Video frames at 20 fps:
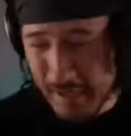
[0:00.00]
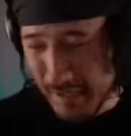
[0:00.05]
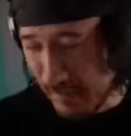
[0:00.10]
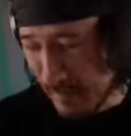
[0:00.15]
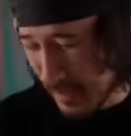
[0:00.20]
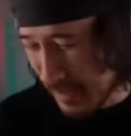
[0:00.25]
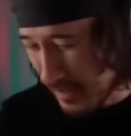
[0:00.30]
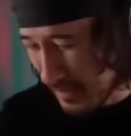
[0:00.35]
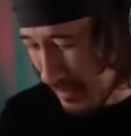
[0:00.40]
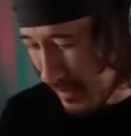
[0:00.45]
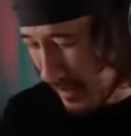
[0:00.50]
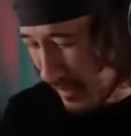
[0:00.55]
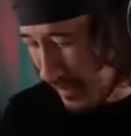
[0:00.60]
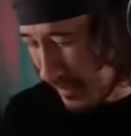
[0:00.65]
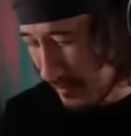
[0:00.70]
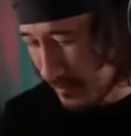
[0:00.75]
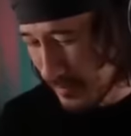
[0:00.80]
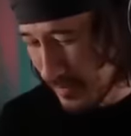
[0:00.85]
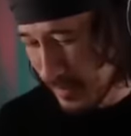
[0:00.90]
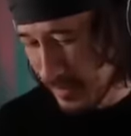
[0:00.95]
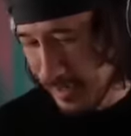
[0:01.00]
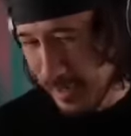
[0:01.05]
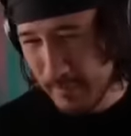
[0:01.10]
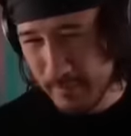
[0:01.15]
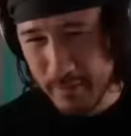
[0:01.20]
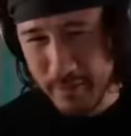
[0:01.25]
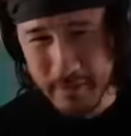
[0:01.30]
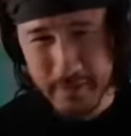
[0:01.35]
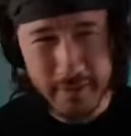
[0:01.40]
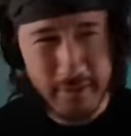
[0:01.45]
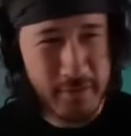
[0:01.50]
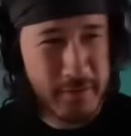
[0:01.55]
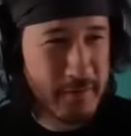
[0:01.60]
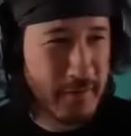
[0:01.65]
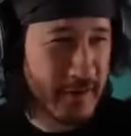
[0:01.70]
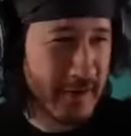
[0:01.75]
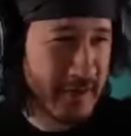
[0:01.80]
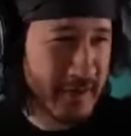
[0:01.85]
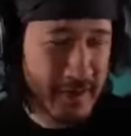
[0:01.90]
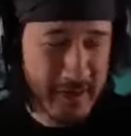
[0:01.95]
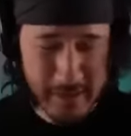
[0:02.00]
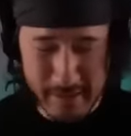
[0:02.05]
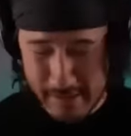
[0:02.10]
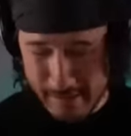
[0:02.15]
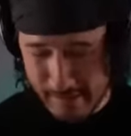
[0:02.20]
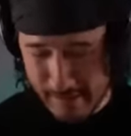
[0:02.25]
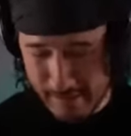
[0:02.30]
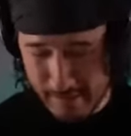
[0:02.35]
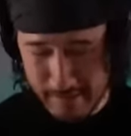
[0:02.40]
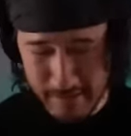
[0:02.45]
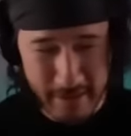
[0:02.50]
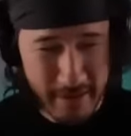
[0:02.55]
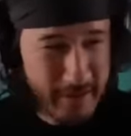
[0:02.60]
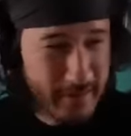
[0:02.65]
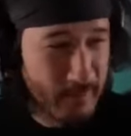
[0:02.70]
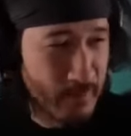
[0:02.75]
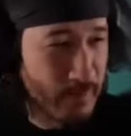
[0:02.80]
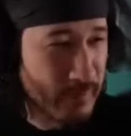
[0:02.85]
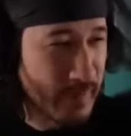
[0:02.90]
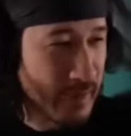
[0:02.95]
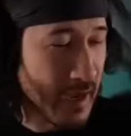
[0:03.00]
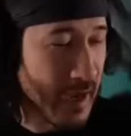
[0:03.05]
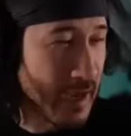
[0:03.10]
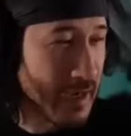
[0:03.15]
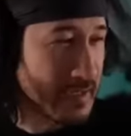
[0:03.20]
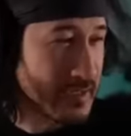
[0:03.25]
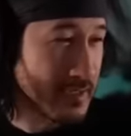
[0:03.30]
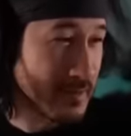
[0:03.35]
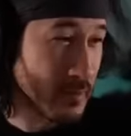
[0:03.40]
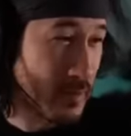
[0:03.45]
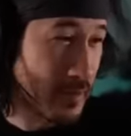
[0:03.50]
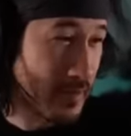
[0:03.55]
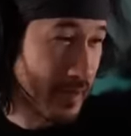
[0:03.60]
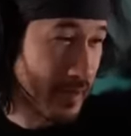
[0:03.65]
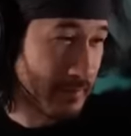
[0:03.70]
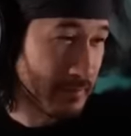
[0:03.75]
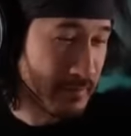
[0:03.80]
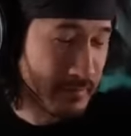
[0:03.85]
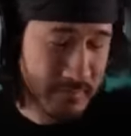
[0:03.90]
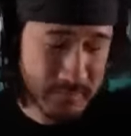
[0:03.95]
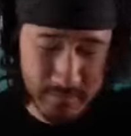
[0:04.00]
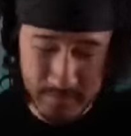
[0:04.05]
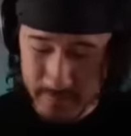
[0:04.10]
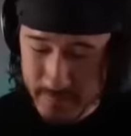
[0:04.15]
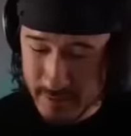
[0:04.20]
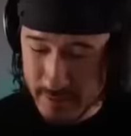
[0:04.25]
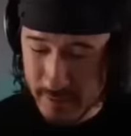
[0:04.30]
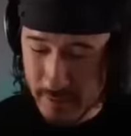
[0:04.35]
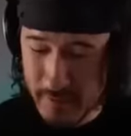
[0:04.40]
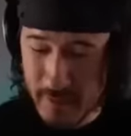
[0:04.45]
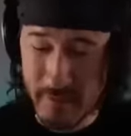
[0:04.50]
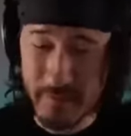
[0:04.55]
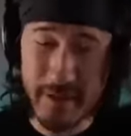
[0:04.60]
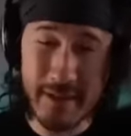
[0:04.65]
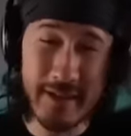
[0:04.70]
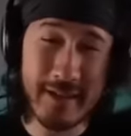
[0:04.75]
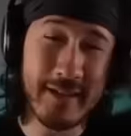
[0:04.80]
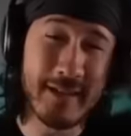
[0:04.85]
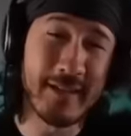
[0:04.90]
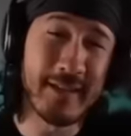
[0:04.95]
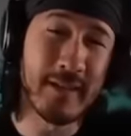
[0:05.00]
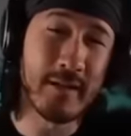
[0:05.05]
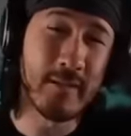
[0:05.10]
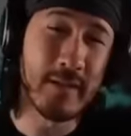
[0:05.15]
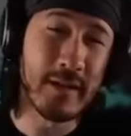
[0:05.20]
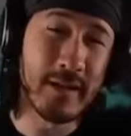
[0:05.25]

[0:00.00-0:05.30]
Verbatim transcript: anyway, Hi. no, I'm I'm good. Go away. I, I don't care. I just woke All up. Right. So let me let